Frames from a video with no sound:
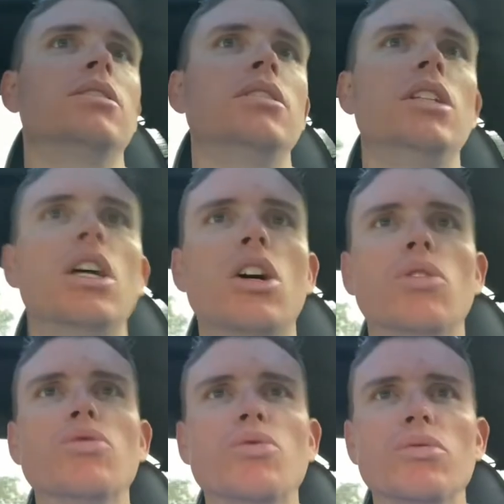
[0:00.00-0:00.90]
you know
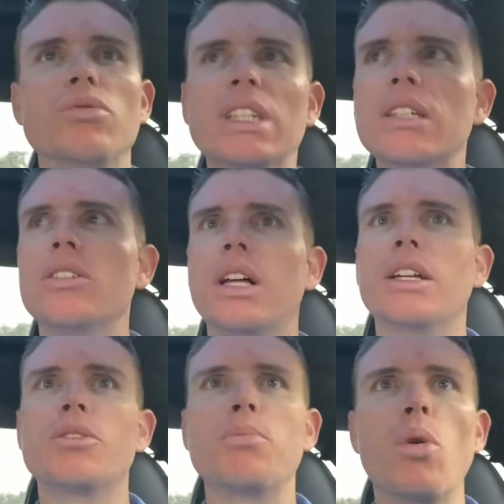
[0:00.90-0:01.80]
real like
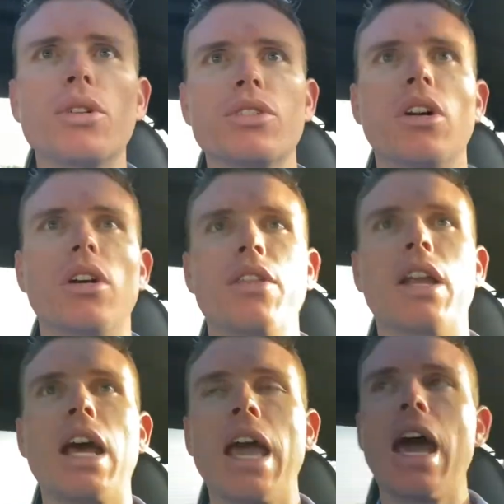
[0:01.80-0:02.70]
sports car that
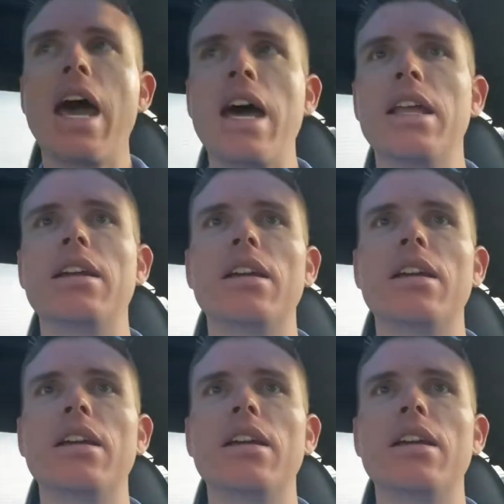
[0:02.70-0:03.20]
I had